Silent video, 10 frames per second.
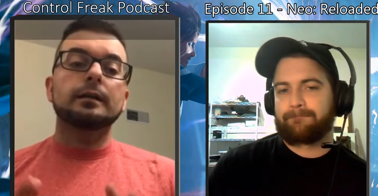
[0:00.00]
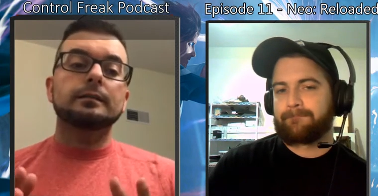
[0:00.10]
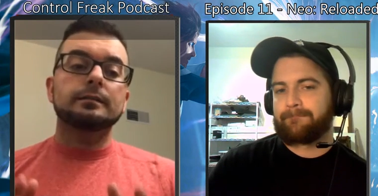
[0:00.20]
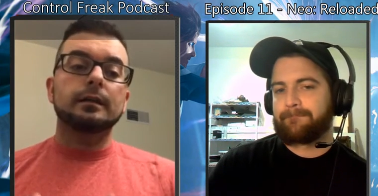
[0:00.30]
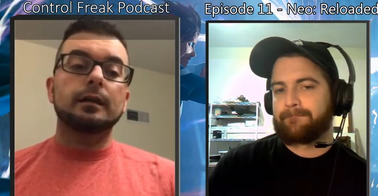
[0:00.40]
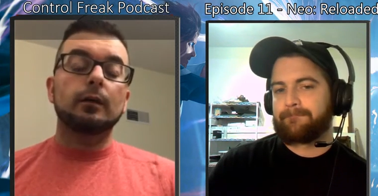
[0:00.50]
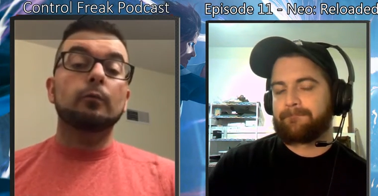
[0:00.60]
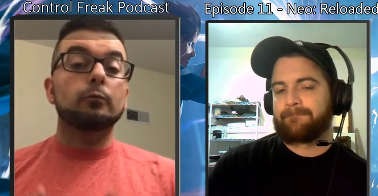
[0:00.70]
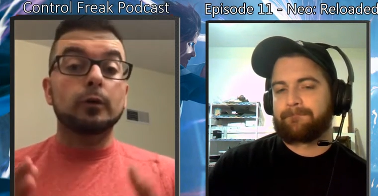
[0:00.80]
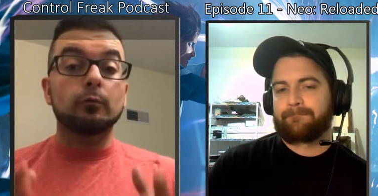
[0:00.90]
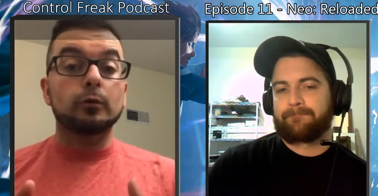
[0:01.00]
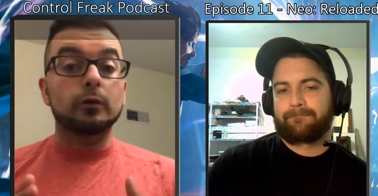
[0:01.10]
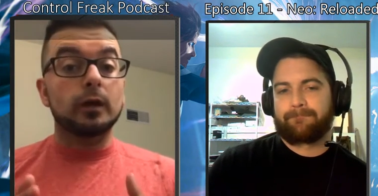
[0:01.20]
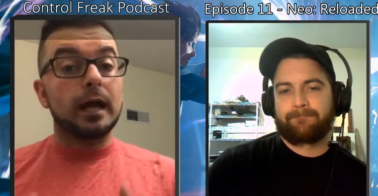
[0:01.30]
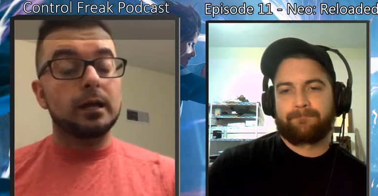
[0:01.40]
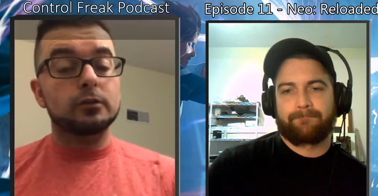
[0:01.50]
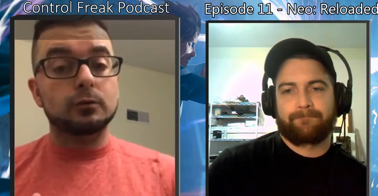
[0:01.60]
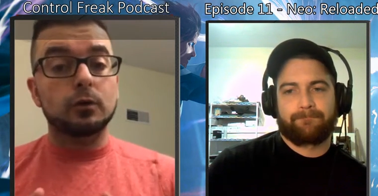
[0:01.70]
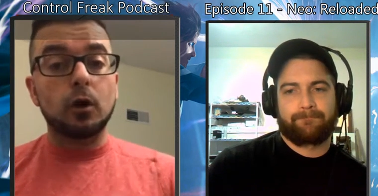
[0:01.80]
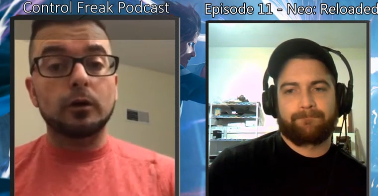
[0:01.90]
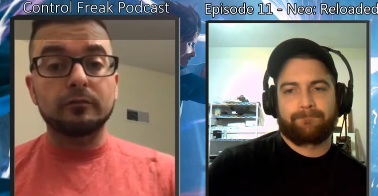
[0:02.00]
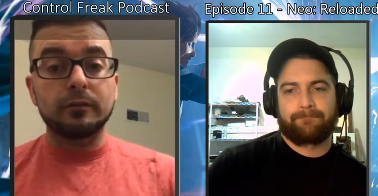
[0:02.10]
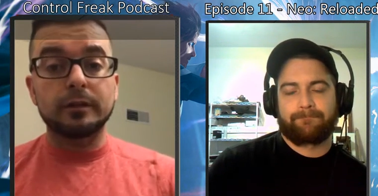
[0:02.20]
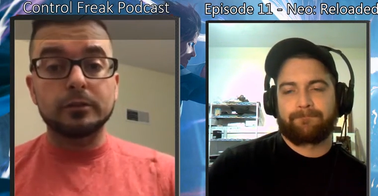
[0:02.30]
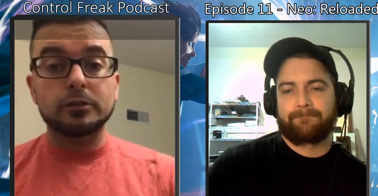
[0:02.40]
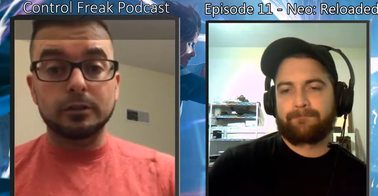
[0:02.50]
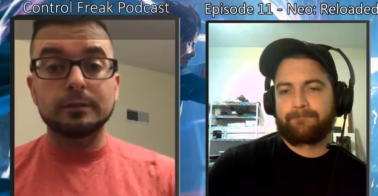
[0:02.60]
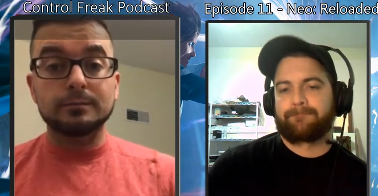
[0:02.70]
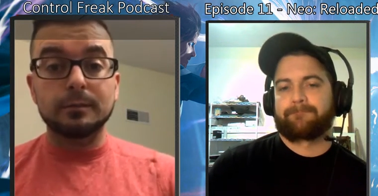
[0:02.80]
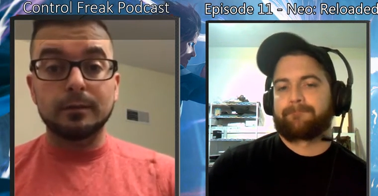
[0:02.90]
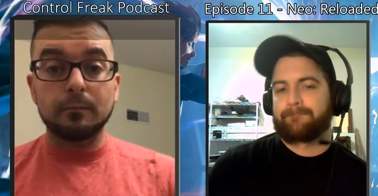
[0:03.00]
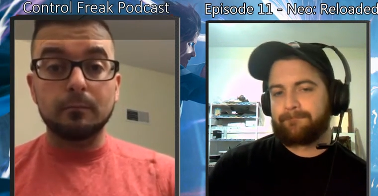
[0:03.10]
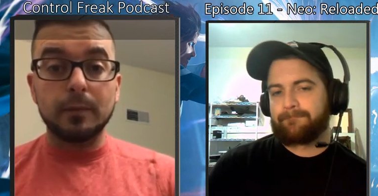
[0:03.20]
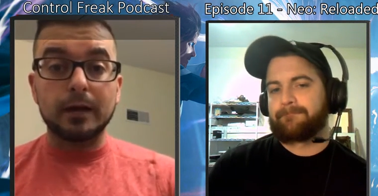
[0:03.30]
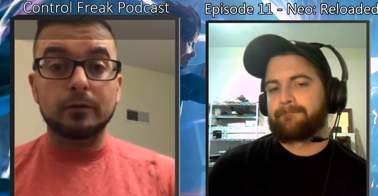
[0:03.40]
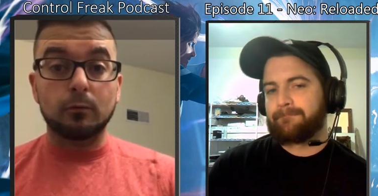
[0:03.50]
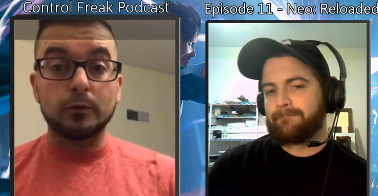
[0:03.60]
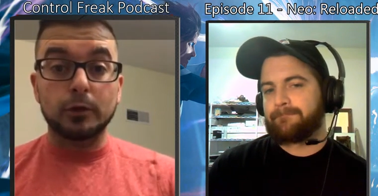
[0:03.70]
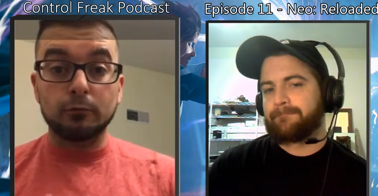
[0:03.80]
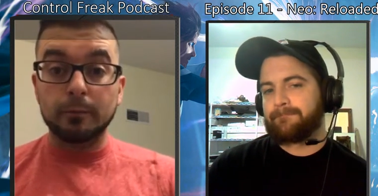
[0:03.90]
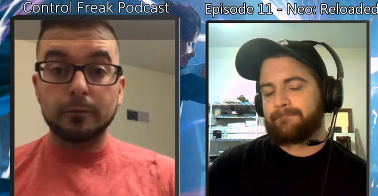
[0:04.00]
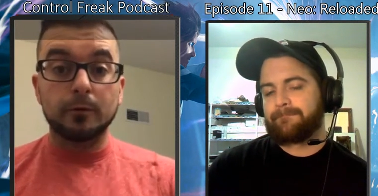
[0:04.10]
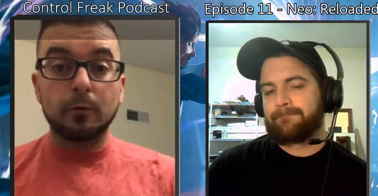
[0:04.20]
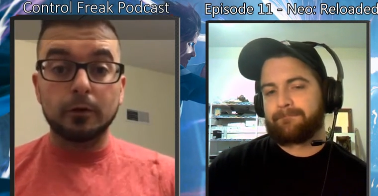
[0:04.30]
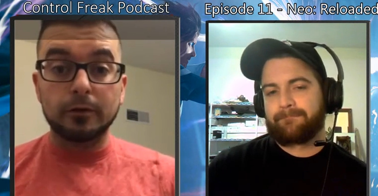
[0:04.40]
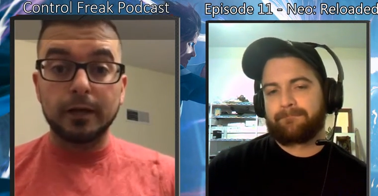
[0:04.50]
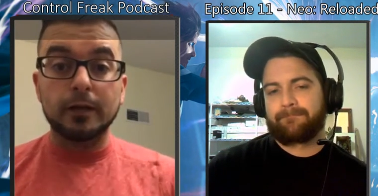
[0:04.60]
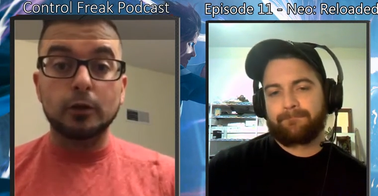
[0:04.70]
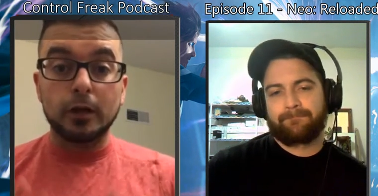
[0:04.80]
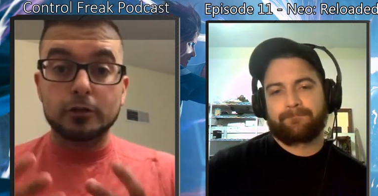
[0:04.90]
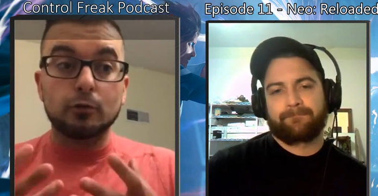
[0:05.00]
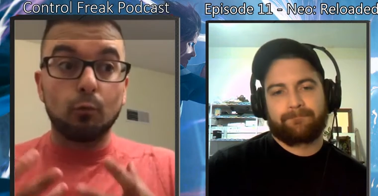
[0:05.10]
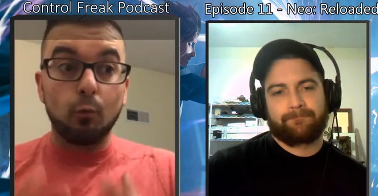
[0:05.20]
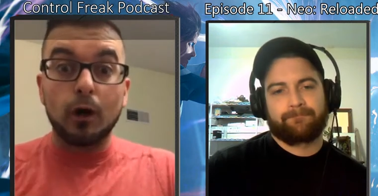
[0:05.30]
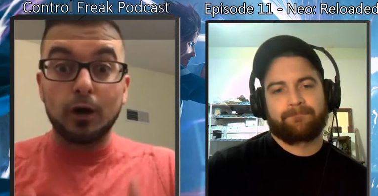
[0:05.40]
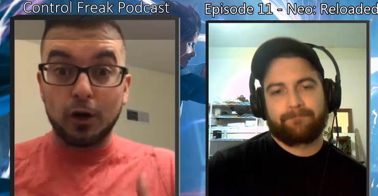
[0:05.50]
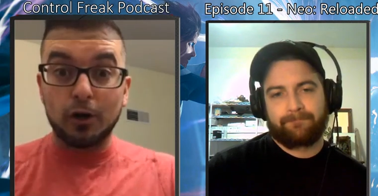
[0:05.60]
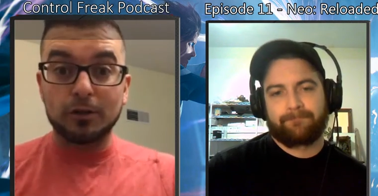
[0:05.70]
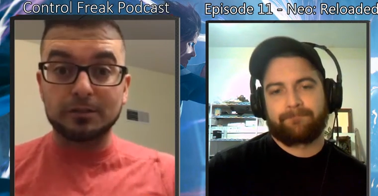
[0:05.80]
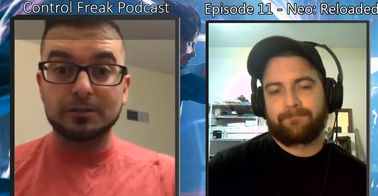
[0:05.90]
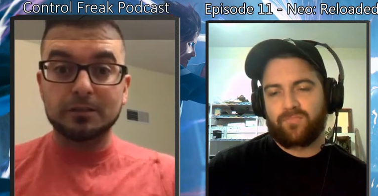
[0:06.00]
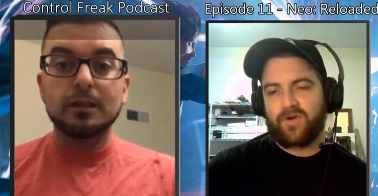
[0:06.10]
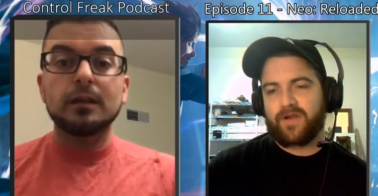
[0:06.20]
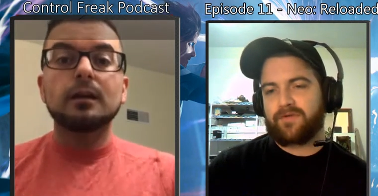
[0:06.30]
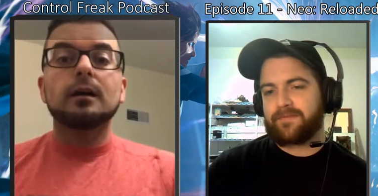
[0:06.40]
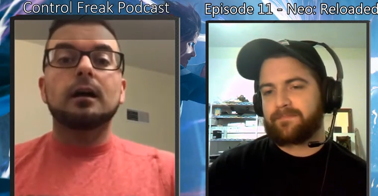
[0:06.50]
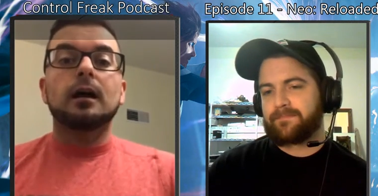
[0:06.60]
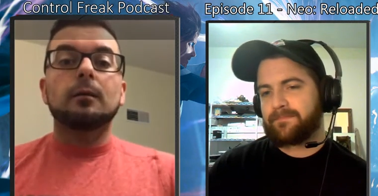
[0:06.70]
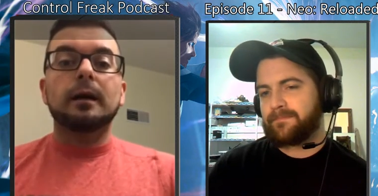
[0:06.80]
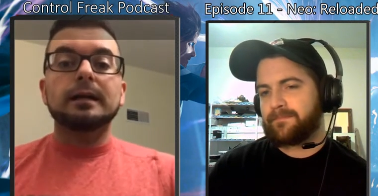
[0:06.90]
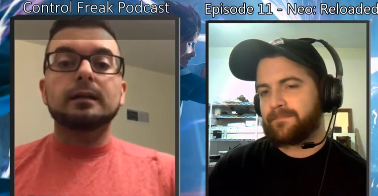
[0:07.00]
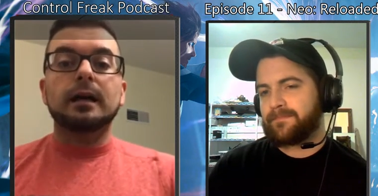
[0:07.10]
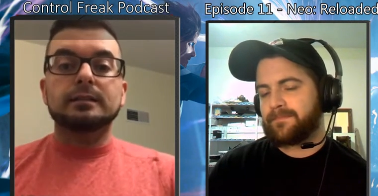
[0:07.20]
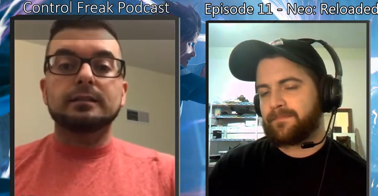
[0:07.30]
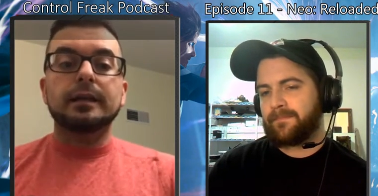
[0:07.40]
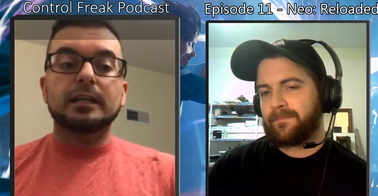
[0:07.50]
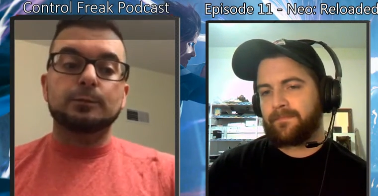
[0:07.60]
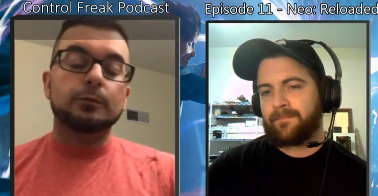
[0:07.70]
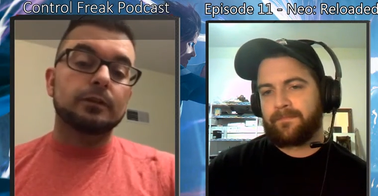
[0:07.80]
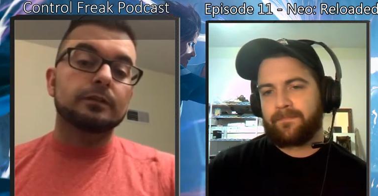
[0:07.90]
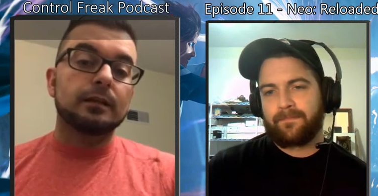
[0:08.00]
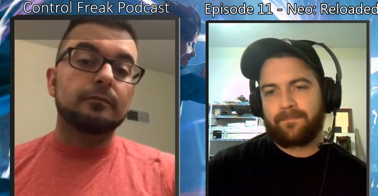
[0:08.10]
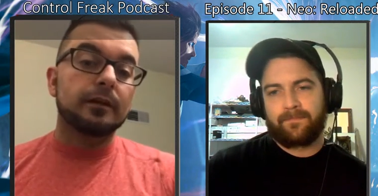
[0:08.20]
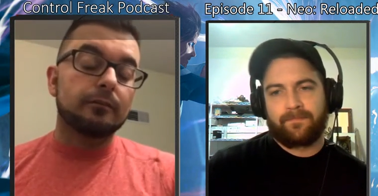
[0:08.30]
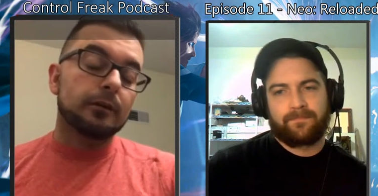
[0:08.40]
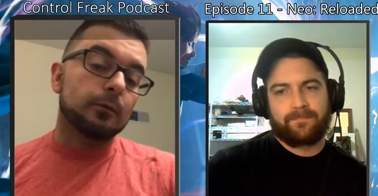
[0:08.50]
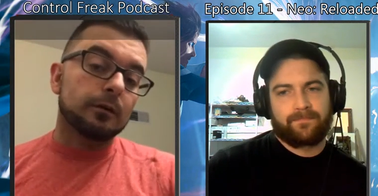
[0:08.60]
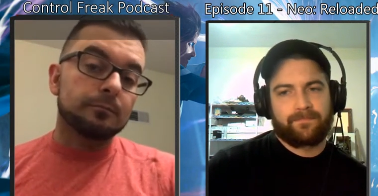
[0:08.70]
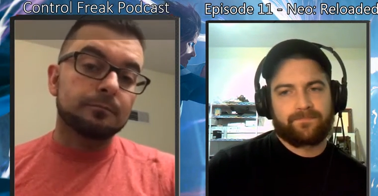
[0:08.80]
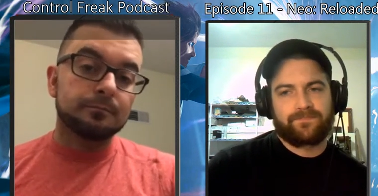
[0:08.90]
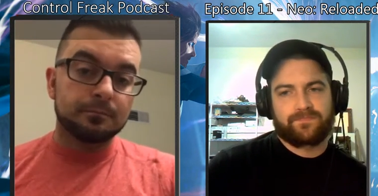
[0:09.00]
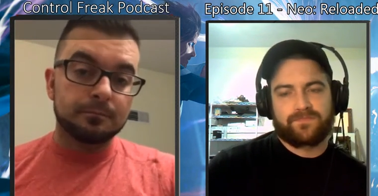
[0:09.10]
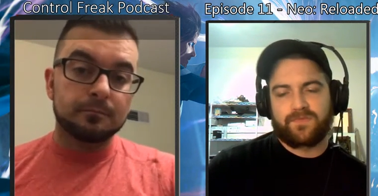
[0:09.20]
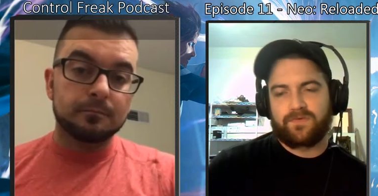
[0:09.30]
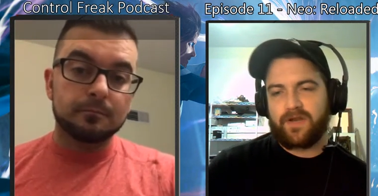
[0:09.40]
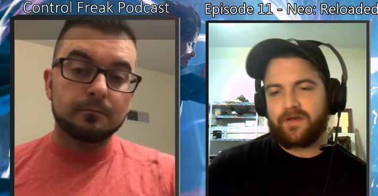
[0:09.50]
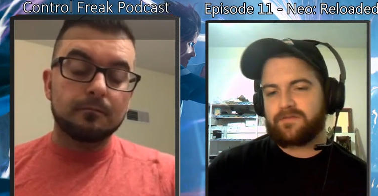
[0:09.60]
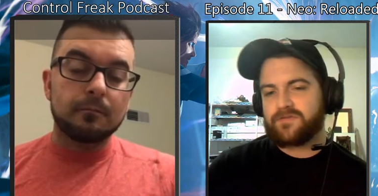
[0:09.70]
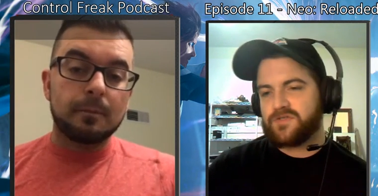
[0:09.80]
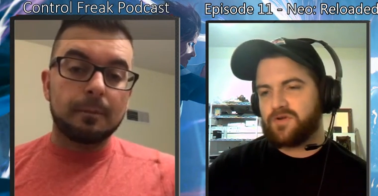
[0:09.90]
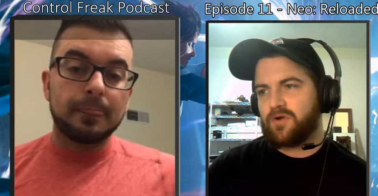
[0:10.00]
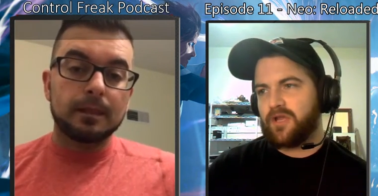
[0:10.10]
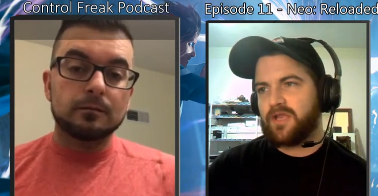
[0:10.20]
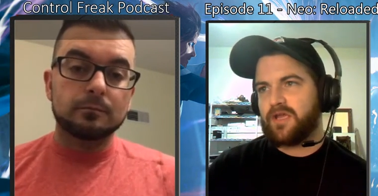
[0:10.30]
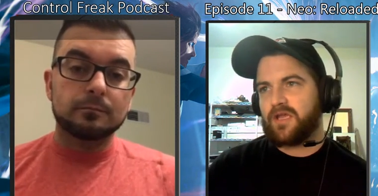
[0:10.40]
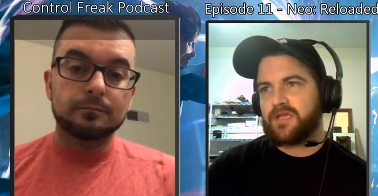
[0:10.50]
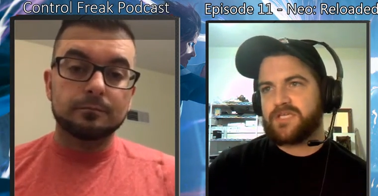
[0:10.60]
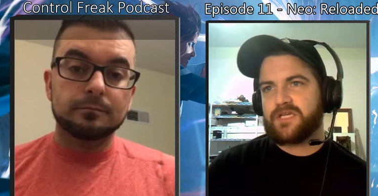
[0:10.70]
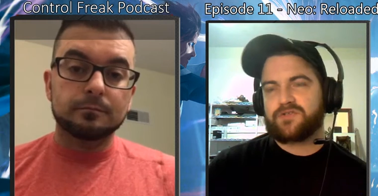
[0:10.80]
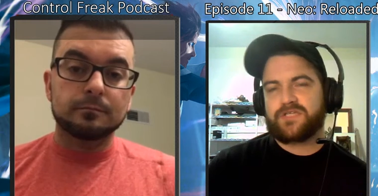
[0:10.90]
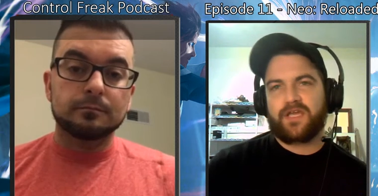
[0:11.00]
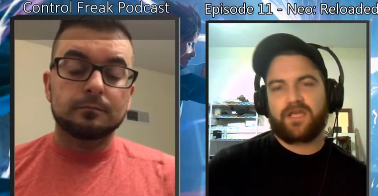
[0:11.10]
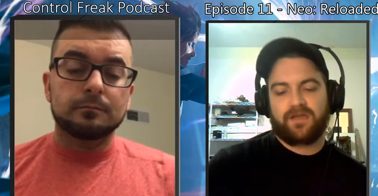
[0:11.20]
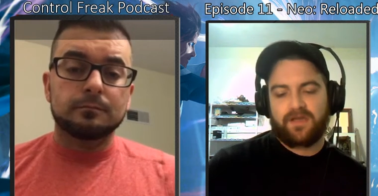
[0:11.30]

Speaker 1: say where actual card advantage does matter when they're ripping apart your hand, you actually want cards.
Speaker 2: Right.
Speaker 1: I say Esper does that very, very well.
Speaker 2: Right on. So say